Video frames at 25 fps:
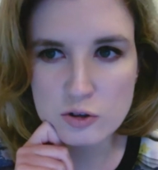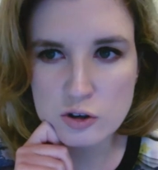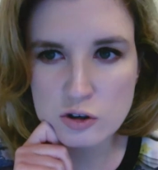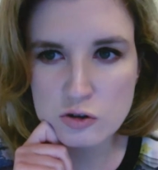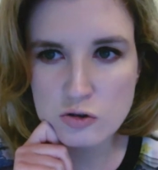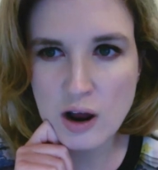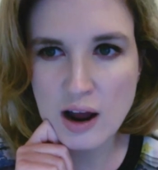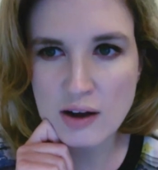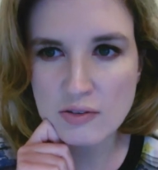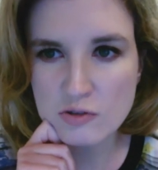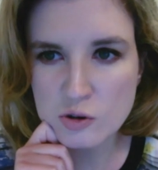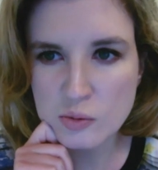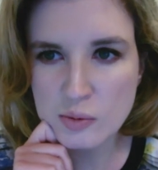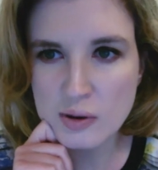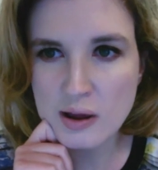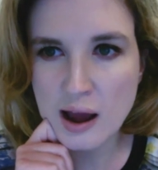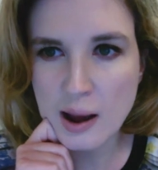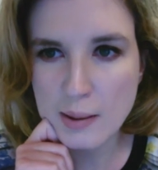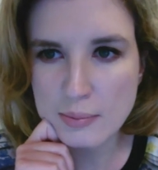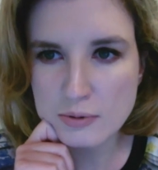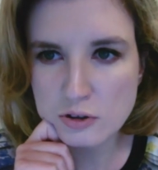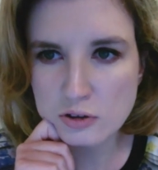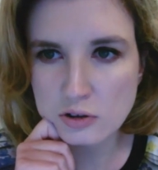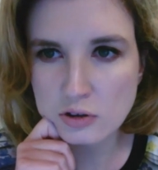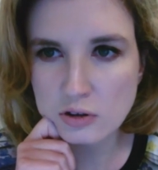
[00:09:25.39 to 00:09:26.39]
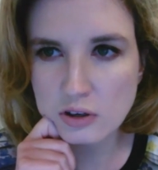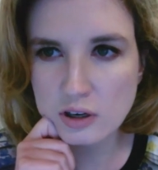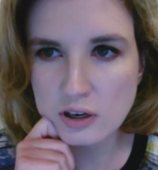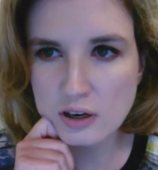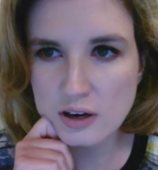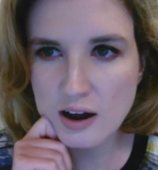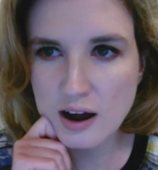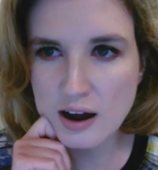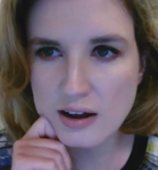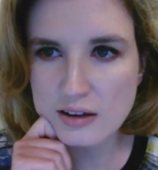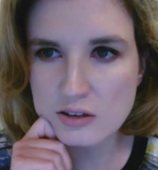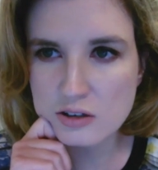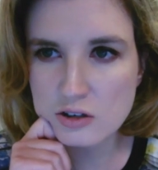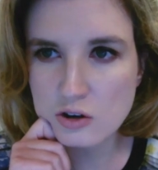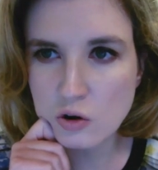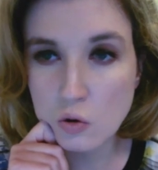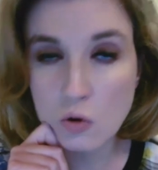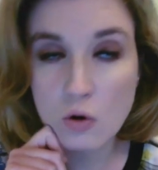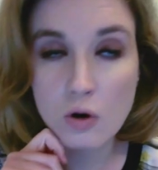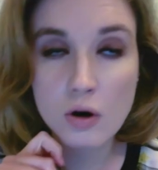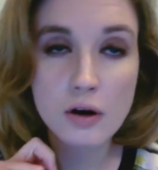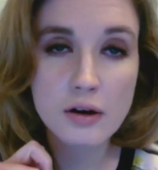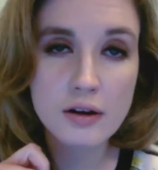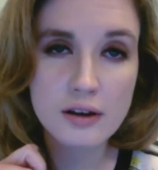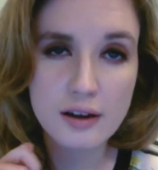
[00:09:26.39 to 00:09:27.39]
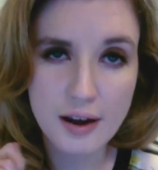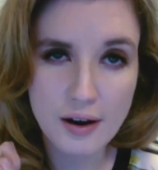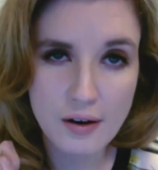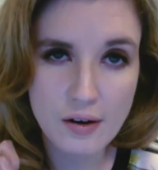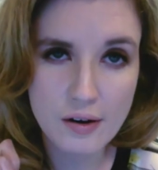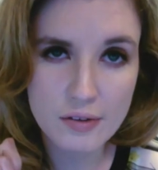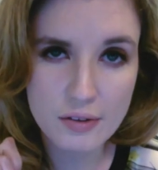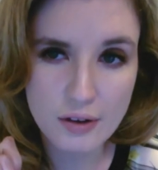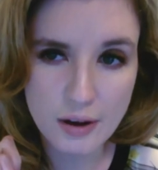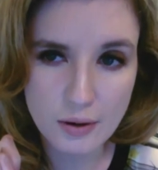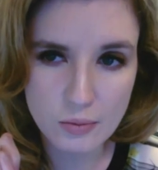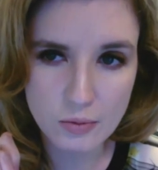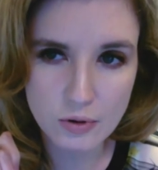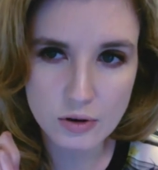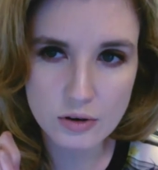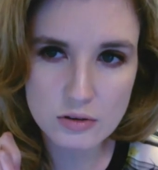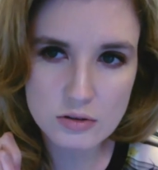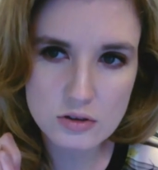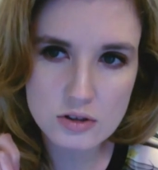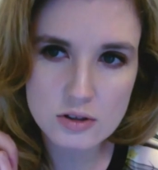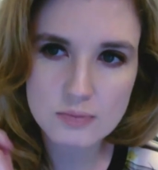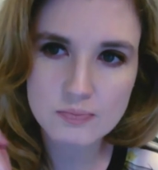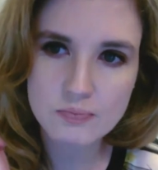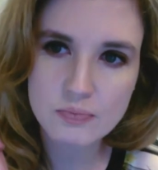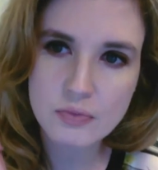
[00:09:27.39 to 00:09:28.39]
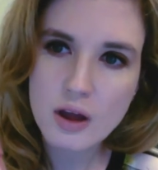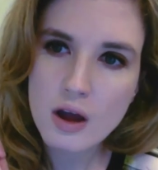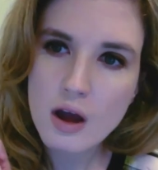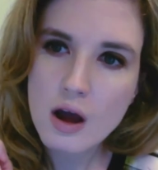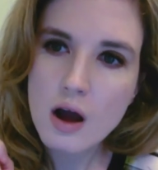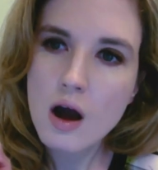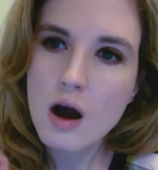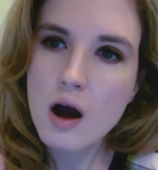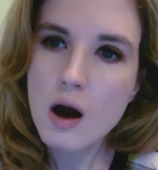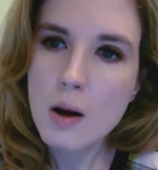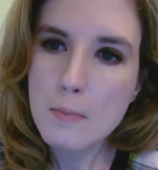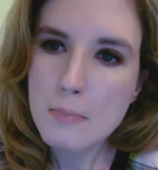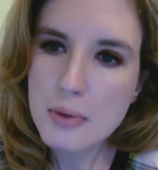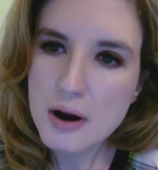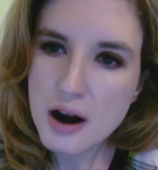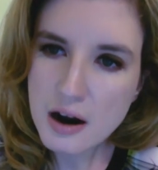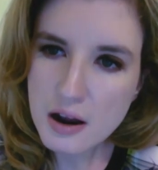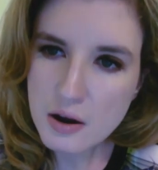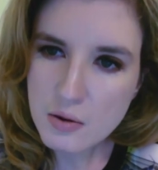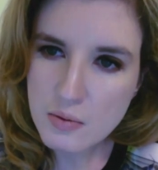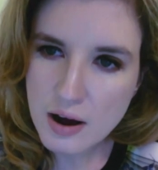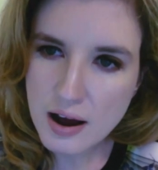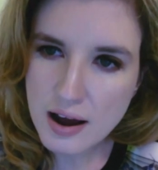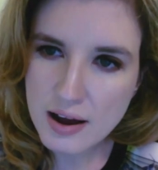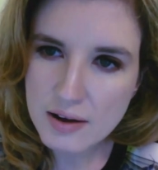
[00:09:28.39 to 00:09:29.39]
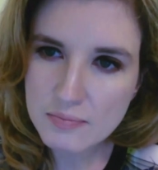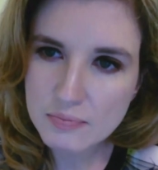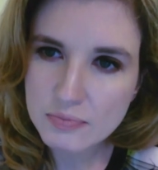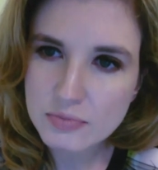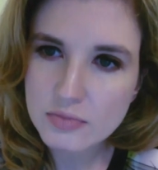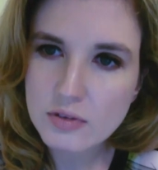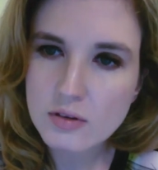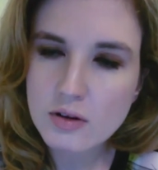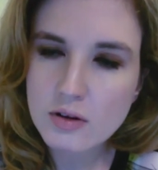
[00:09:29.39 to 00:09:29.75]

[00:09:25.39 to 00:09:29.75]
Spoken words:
You'd have to be absolutely nuts, or Gareth Edwards. But anyway,